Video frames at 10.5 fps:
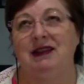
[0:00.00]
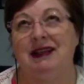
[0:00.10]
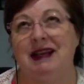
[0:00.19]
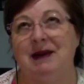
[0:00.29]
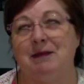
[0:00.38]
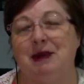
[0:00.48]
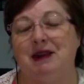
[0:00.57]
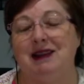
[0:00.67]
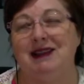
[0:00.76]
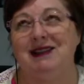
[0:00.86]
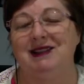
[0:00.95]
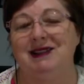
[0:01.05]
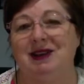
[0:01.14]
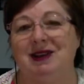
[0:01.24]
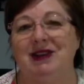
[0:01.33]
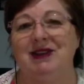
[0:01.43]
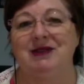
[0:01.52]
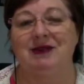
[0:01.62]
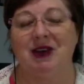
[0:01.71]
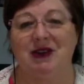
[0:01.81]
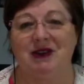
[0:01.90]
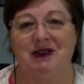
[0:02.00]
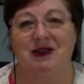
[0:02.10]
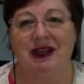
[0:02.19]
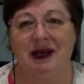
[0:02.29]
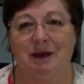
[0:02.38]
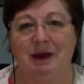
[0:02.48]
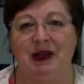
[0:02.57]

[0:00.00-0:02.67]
our